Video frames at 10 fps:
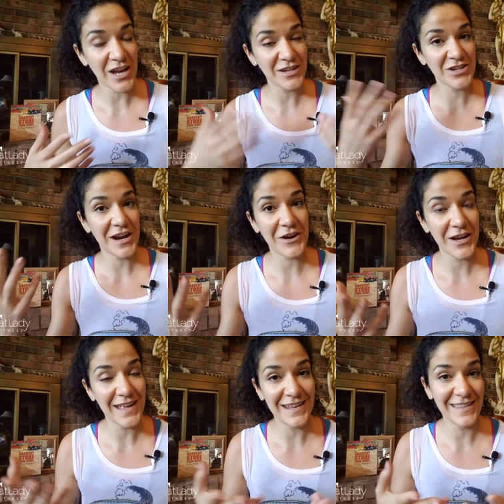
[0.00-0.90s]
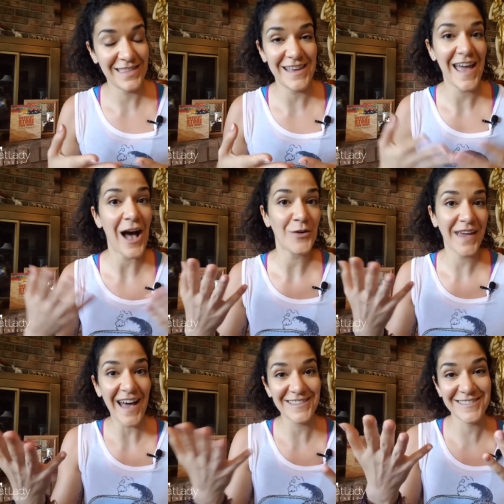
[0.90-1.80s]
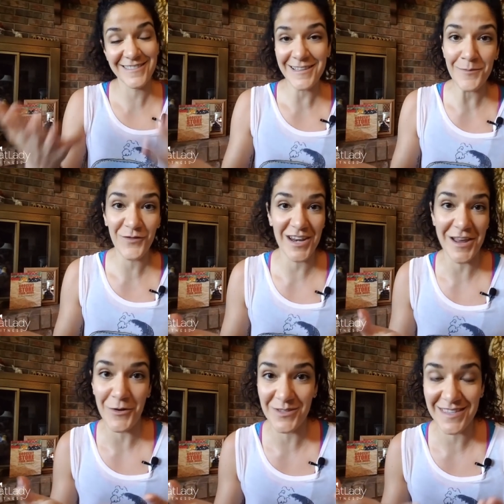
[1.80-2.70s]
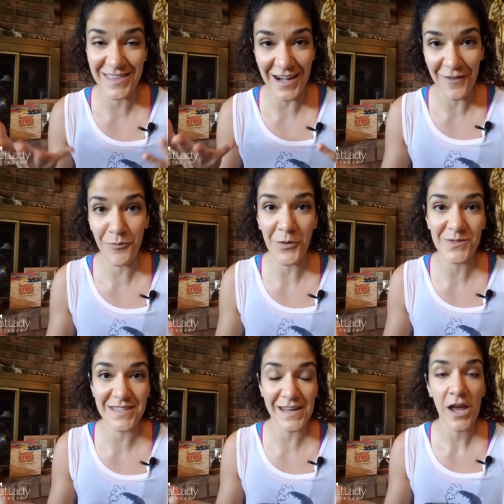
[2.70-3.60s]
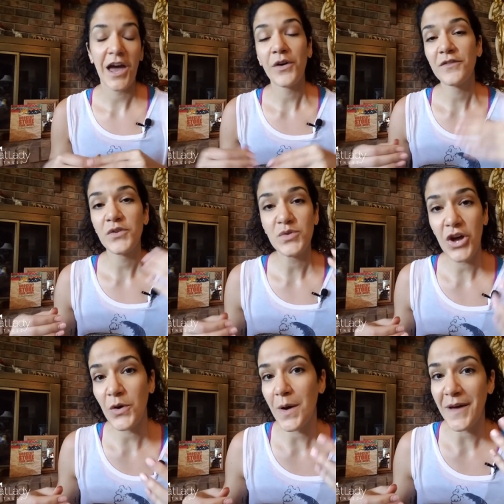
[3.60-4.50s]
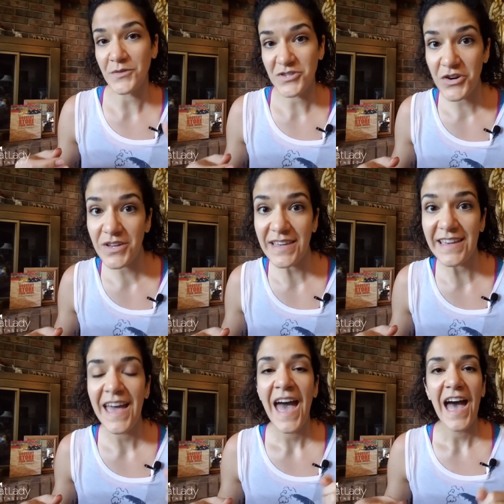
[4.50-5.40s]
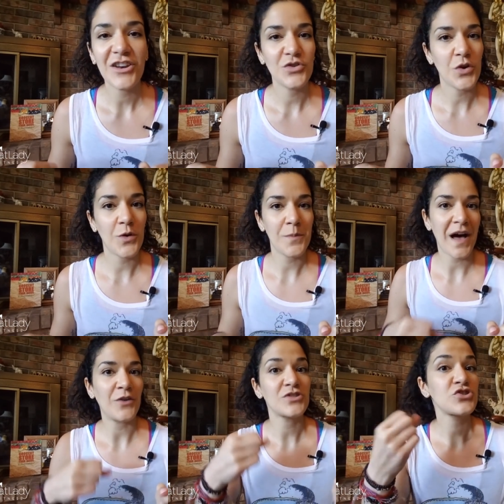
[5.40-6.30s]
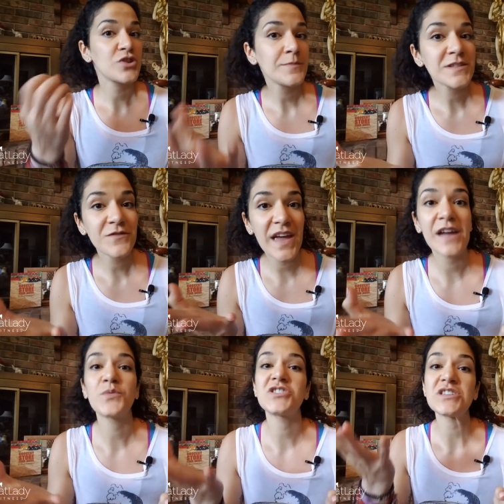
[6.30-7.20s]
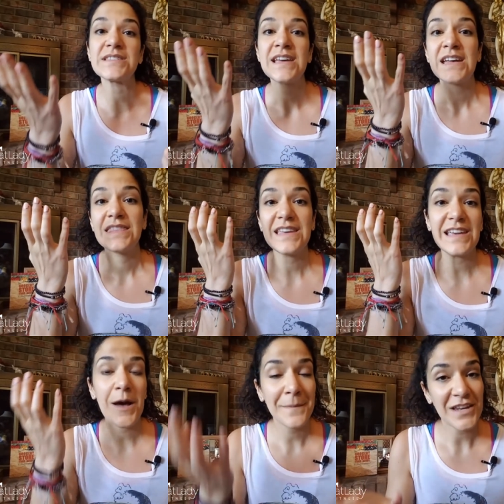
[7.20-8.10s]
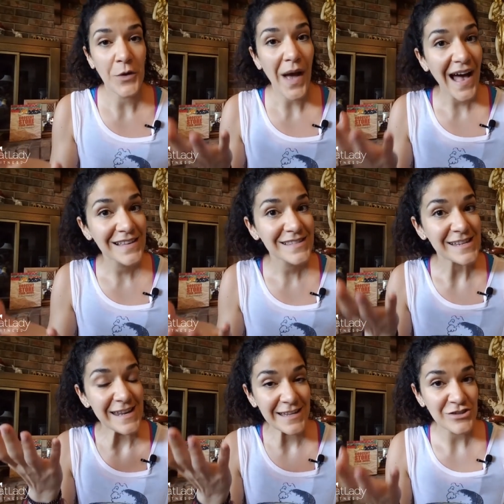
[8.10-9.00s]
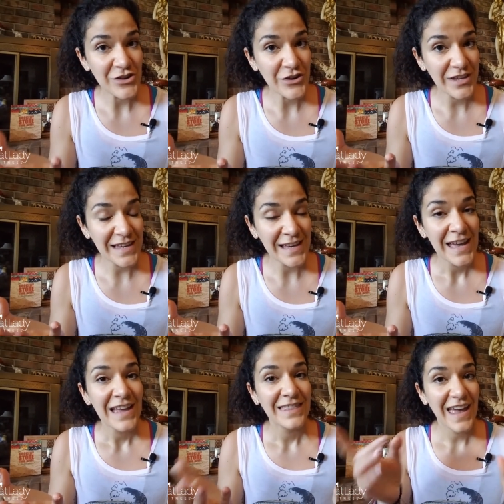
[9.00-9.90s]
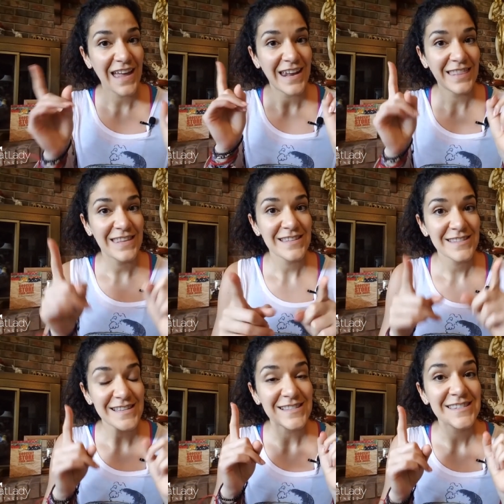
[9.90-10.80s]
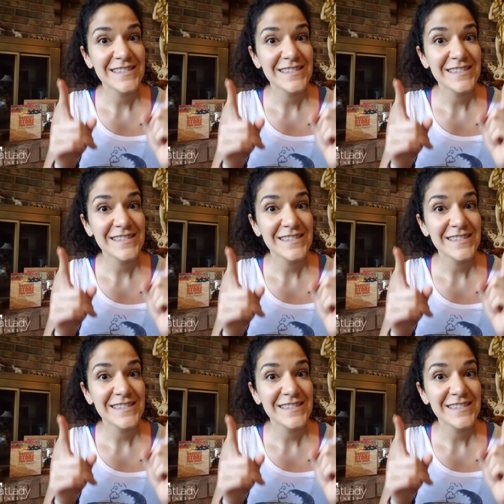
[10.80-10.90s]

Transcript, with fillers: I share in the How Cats Sleep videos that I've posted. Now, if you know about turkey and you know about tryptophan, which is the amino acid in turkey, then this is